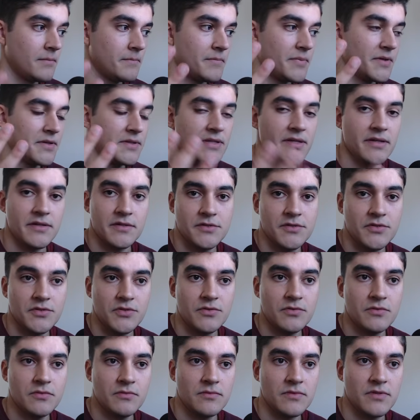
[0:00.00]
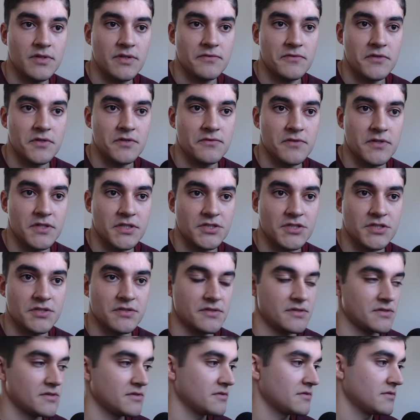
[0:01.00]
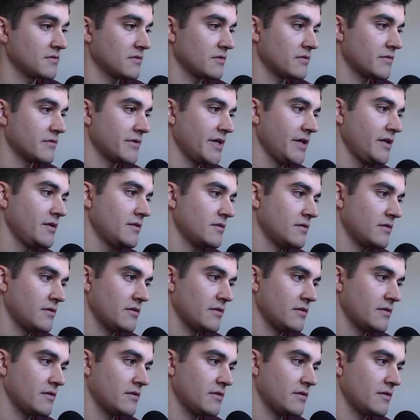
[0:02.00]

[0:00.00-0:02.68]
but they are two different functions, right?